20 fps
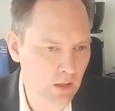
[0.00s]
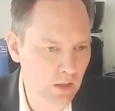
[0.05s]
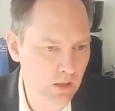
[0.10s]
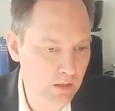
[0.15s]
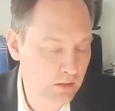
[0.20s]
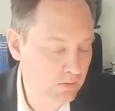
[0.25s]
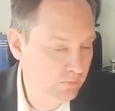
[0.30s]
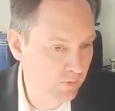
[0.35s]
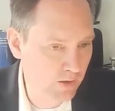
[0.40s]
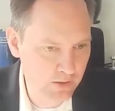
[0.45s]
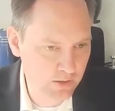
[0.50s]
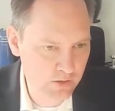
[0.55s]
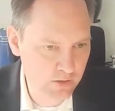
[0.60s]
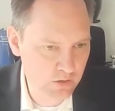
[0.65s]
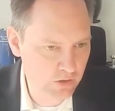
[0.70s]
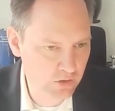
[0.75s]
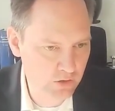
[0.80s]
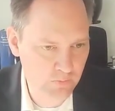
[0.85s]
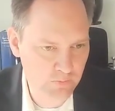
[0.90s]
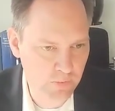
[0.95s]

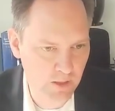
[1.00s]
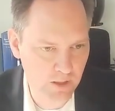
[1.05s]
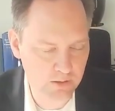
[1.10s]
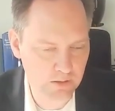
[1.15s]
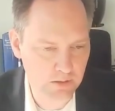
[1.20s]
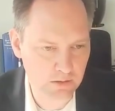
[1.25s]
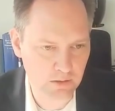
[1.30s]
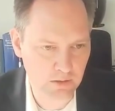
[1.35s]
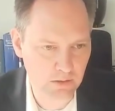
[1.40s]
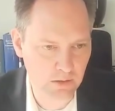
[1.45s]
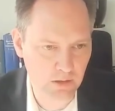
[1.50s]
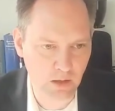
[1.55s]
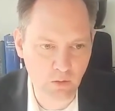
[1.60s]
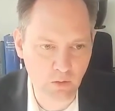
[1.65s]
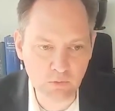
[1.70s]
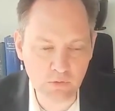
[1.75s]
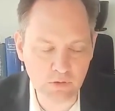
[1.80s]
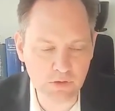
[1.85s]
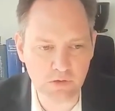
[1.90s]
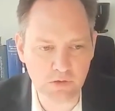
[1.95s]
advantage, but
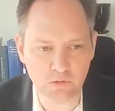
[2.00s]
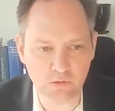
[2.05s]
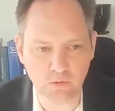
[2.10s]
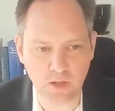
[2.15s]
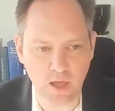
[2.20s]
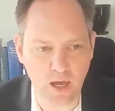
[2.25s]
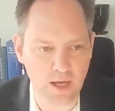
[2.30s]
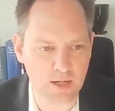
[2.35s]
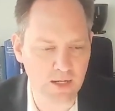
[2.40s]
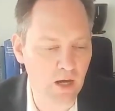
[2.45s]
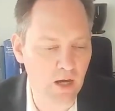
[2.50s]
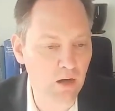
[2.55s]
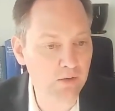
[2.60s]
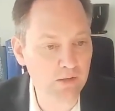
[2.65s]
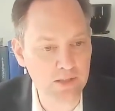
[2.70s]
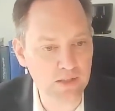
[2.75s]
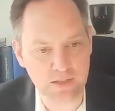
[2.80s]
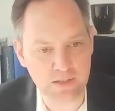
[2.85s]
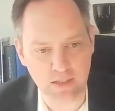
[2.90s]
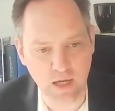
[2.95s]
only to line out
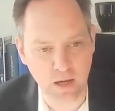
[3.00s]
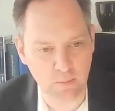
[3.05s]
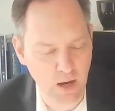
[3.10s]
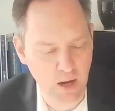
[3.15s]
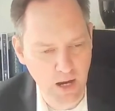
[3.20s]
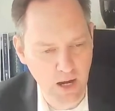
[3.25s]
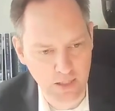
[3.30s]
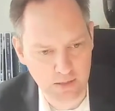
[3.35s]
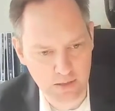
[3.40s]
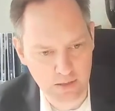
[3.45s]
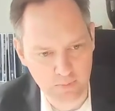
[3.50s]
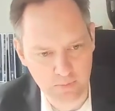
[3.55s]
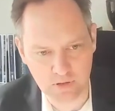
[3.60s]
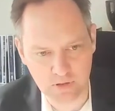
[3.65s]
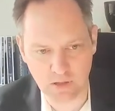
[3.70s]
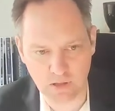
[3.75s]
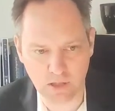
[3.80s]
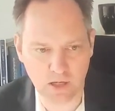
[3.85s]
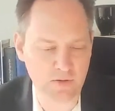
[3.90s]
some items,